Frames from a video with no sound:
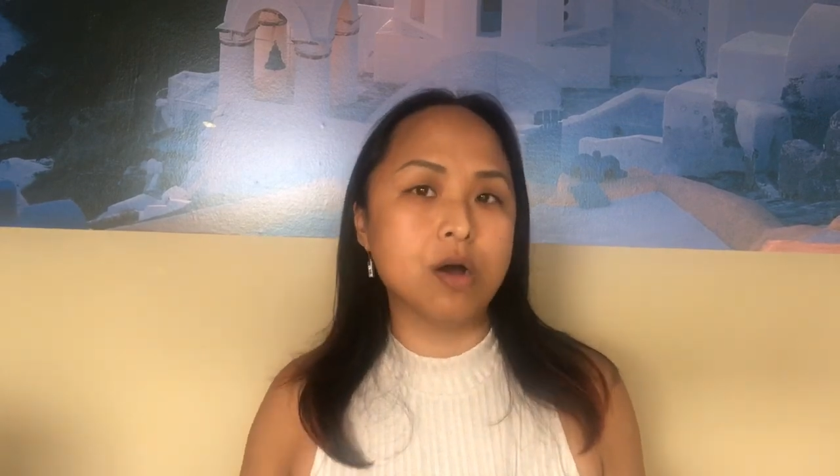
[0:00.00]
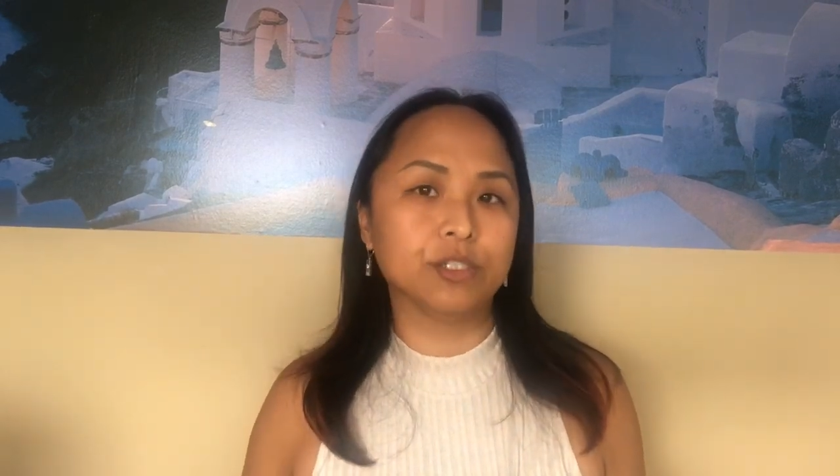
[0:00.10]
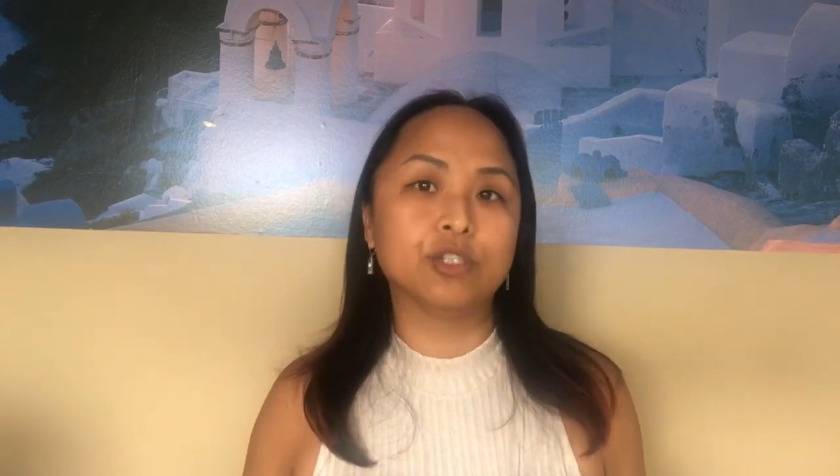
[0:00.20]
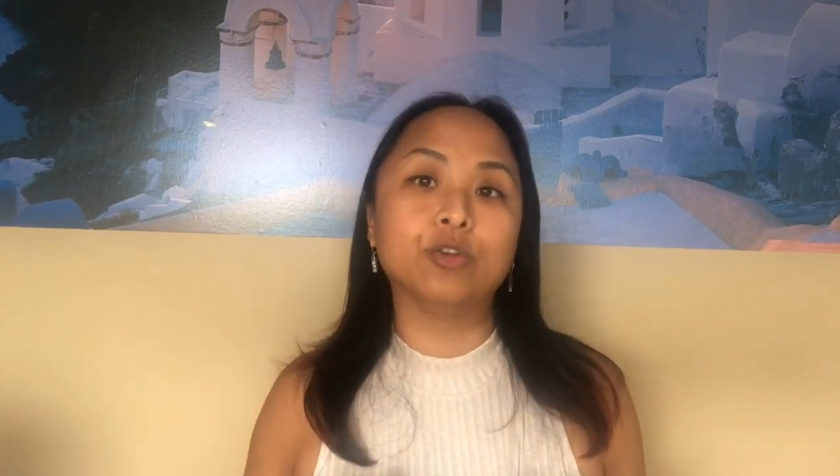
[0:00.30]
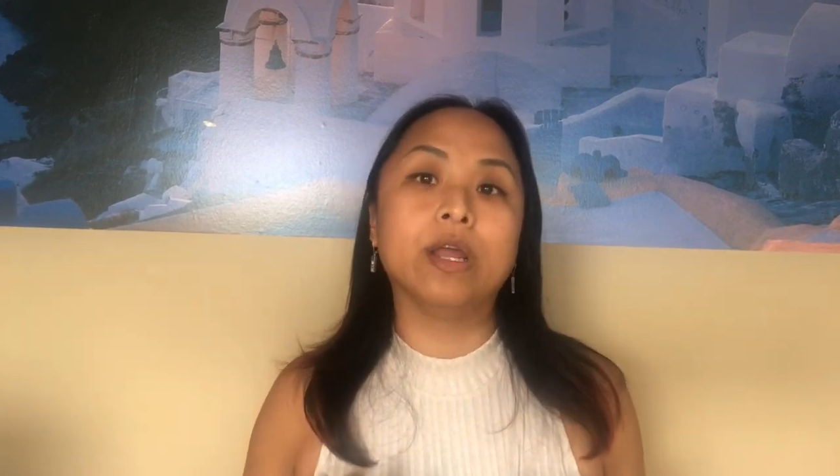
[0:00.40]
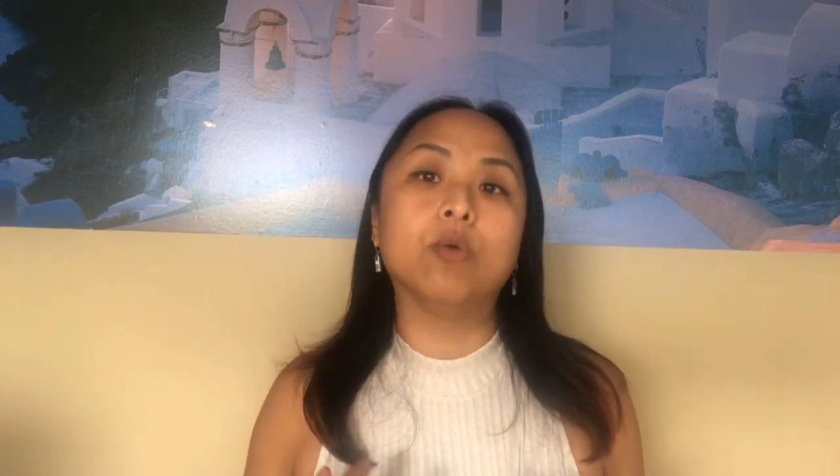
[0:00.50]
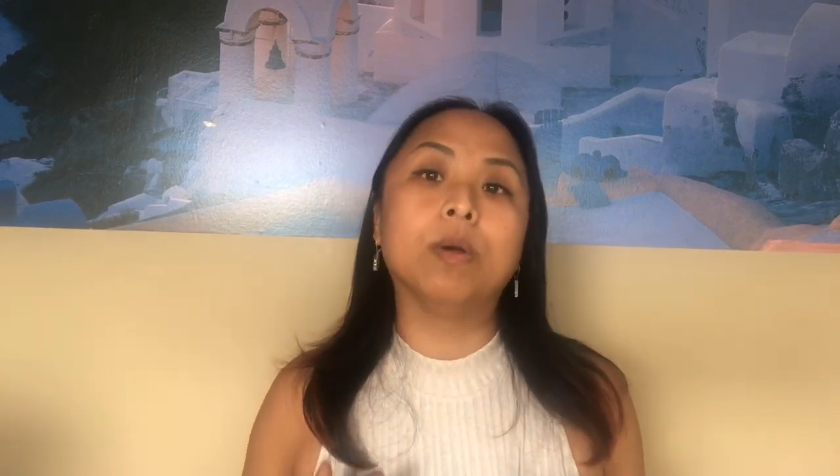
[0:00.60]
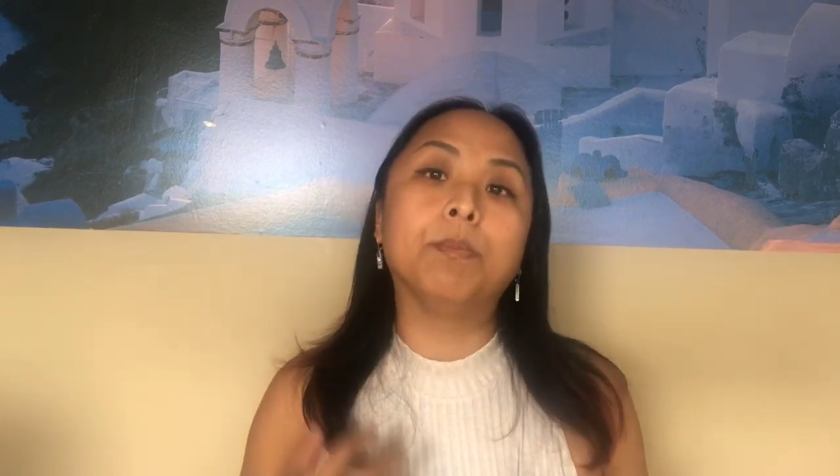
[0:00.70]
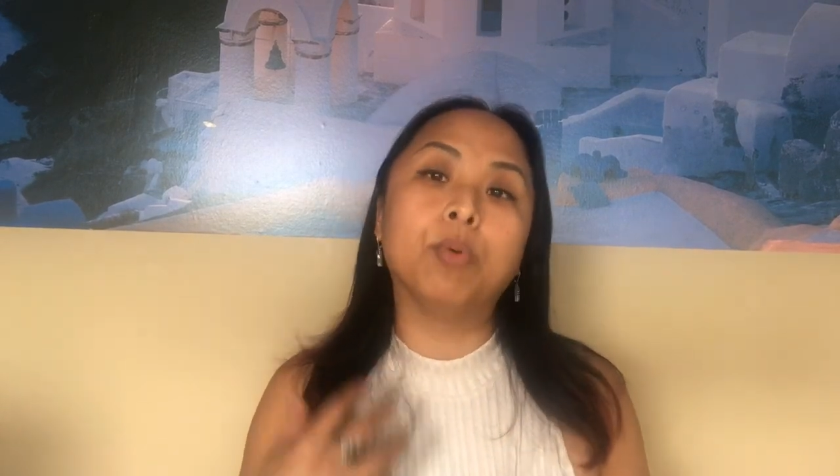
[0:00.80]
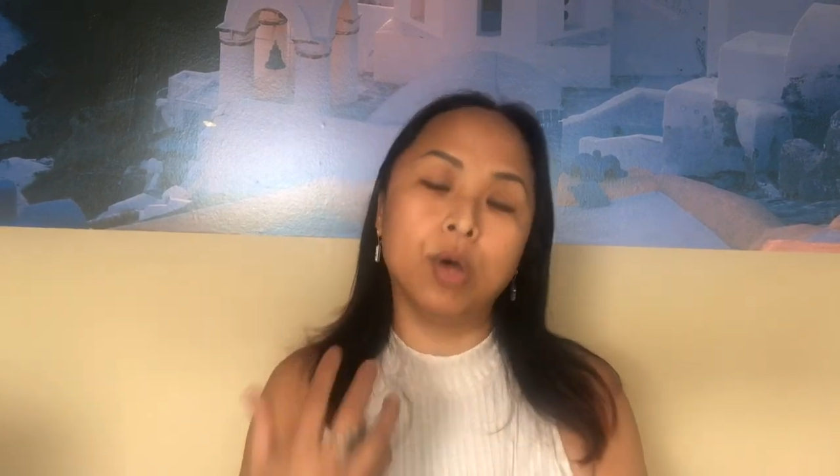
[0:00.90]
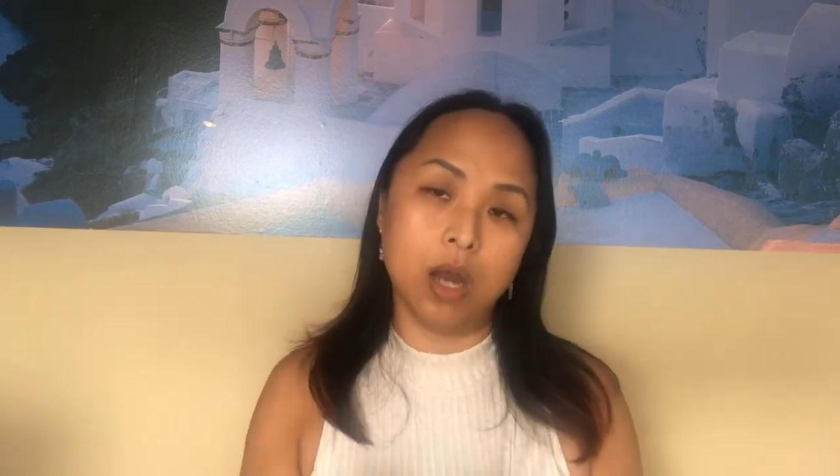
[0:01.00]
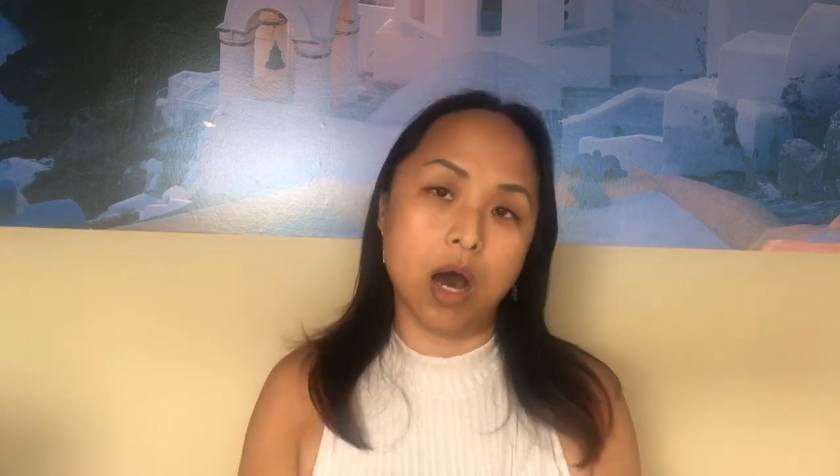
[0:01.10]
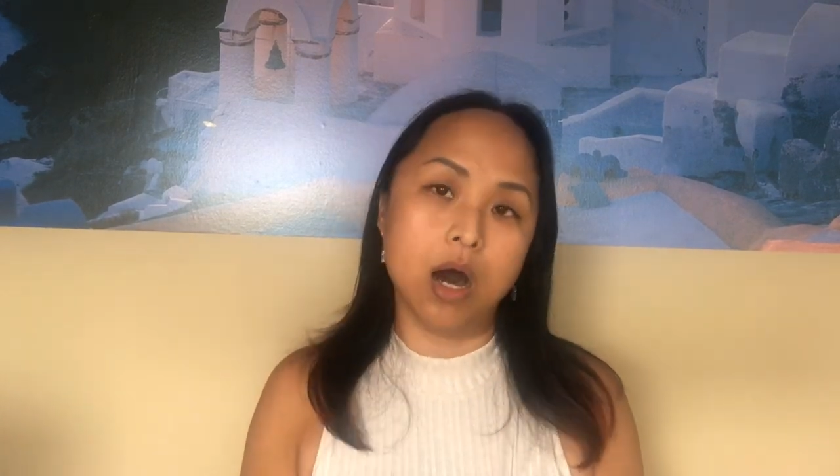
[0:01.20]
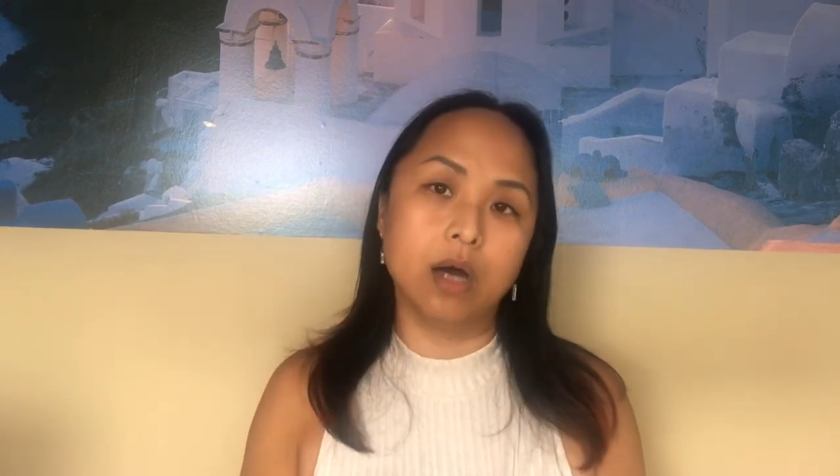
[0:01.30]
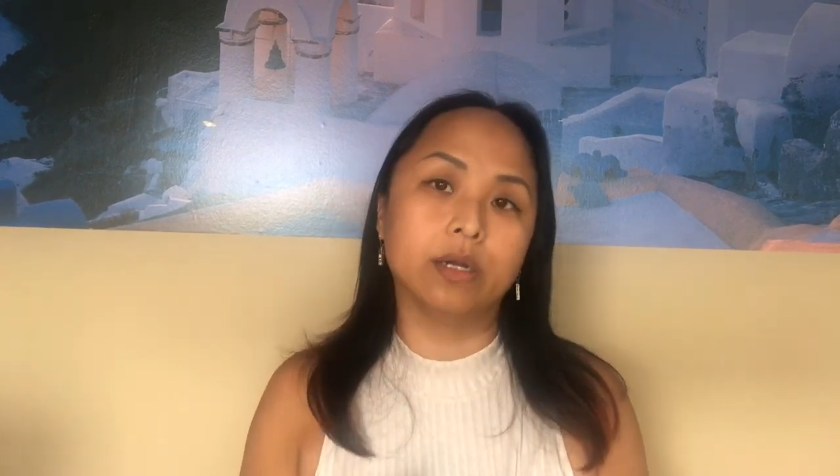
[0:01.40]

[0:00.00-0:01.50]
so they will put on the